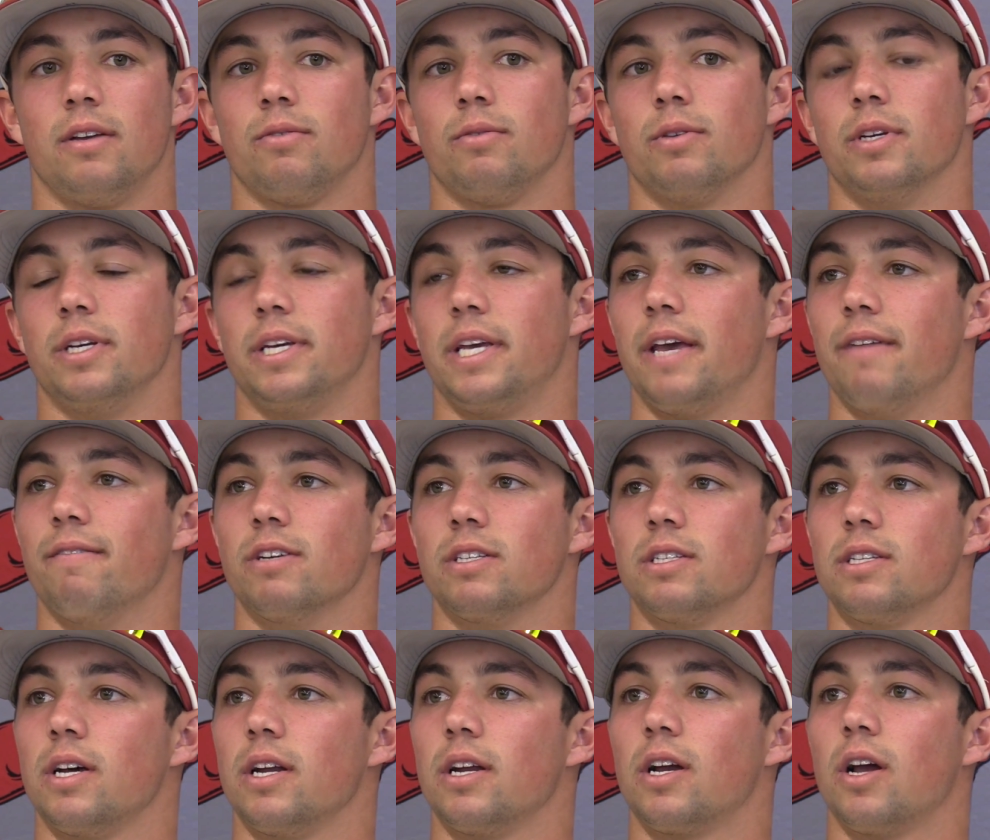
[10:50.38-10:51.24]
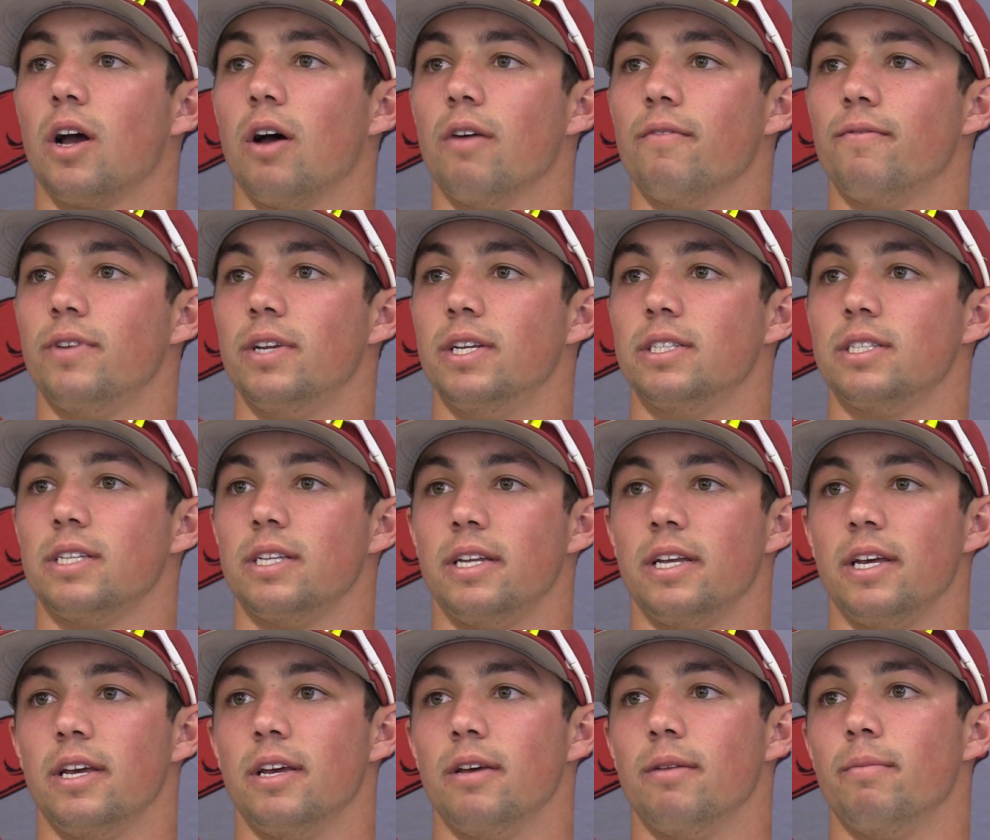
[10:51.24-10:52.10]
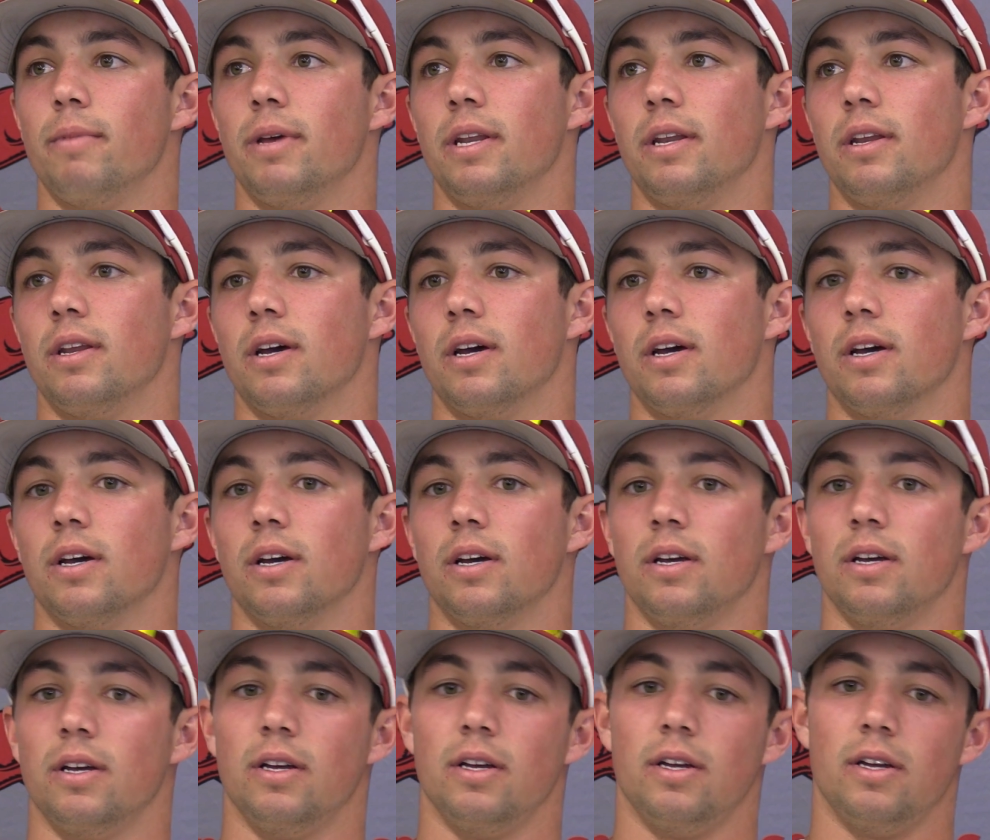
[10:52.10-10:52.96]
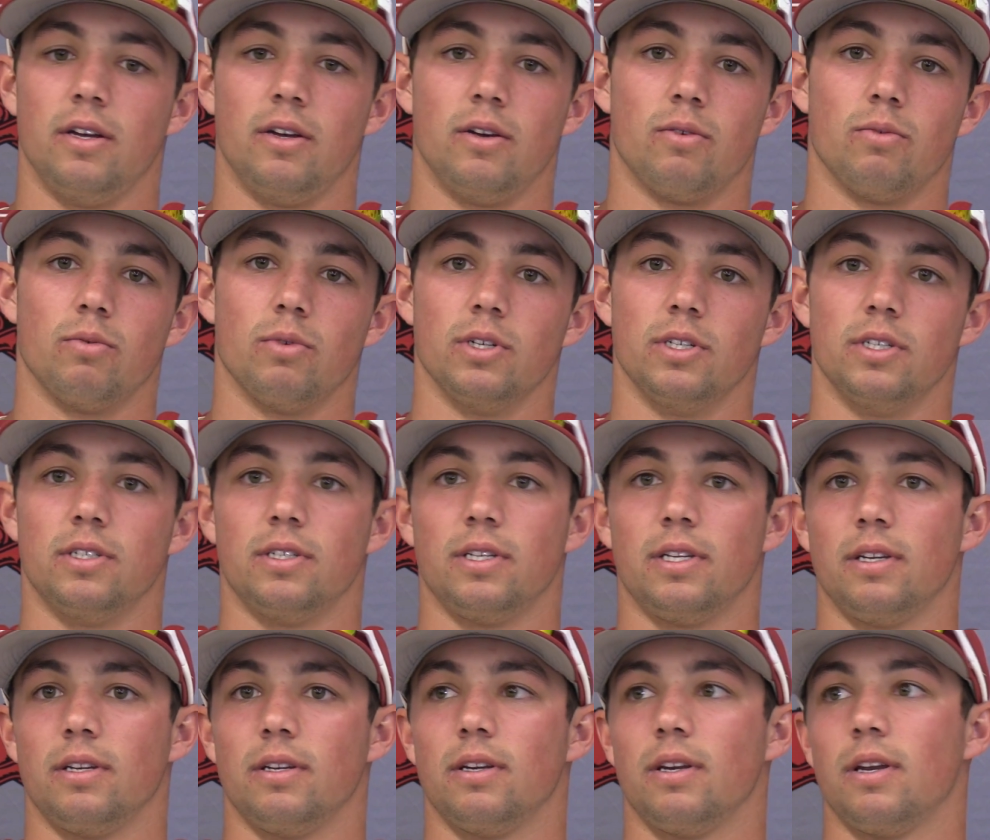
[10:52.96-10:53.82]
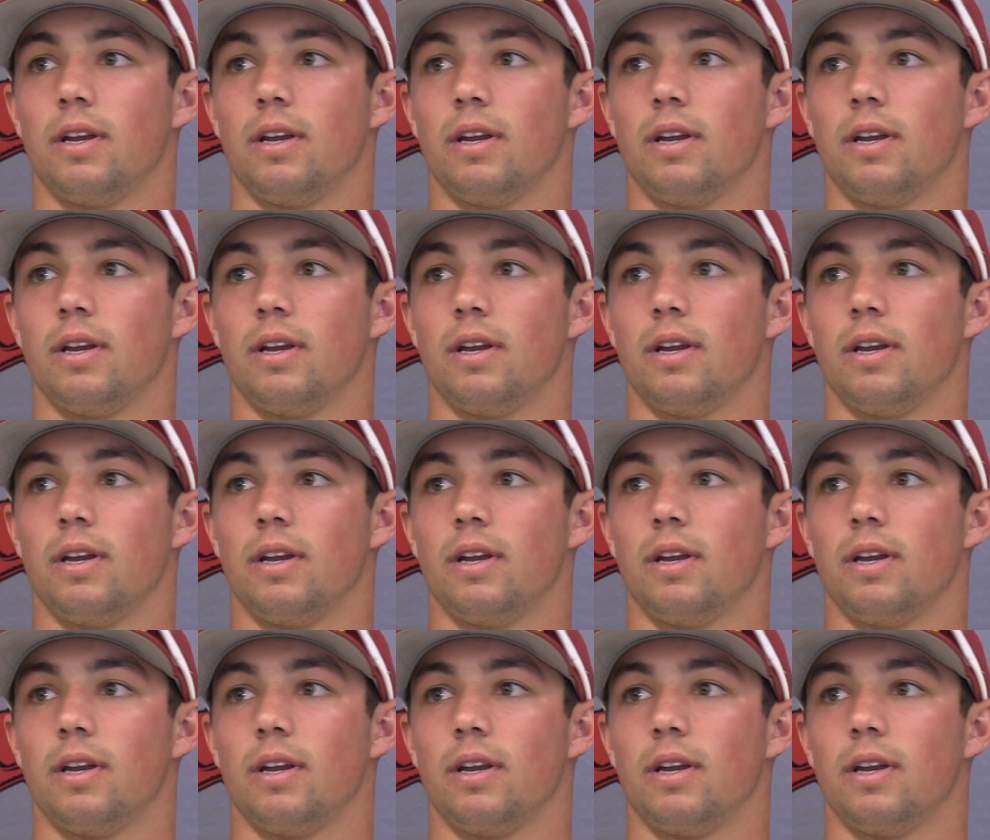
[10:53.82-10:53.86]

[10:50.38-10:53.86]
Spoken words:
really gave us a lot of confidence in him, and we're just